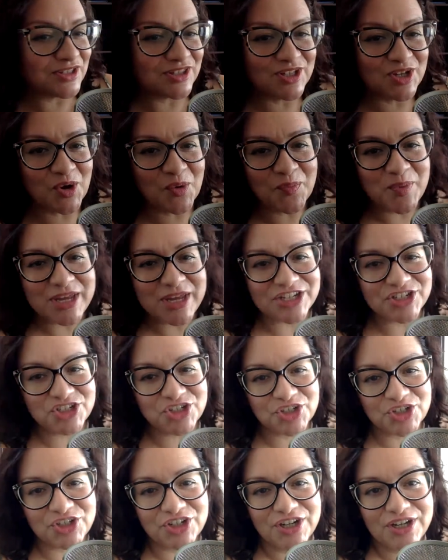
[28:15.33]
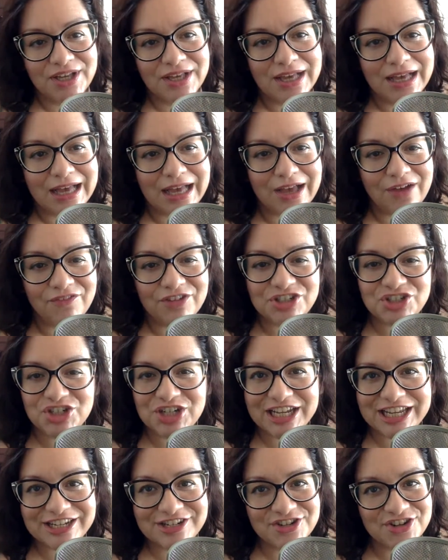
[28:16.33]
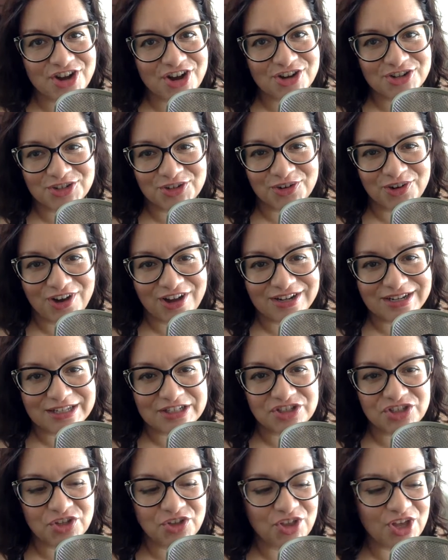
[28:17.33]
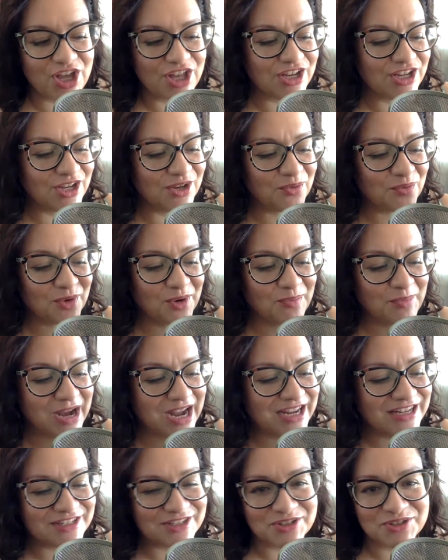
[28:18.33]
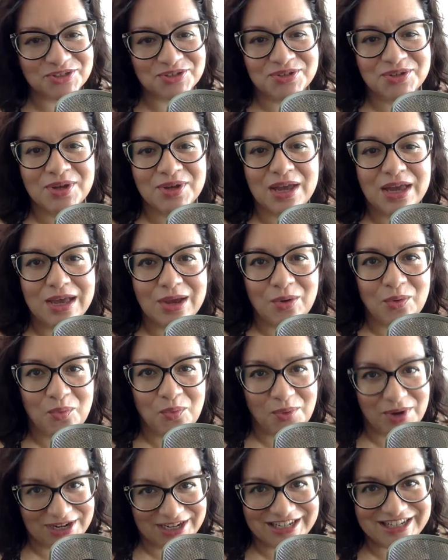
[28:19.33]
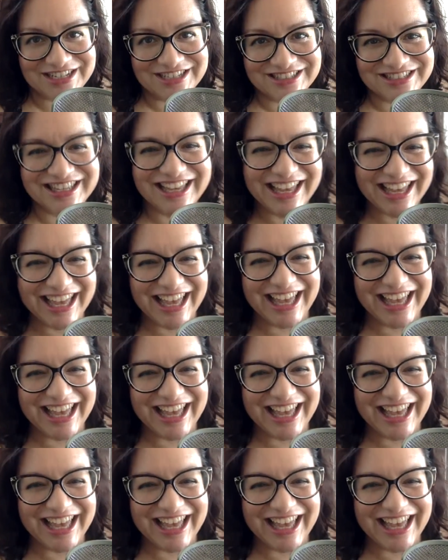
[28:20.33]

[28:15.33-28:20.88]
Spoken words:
a little picture of a chicken doctor on it so that it can remind us what it is.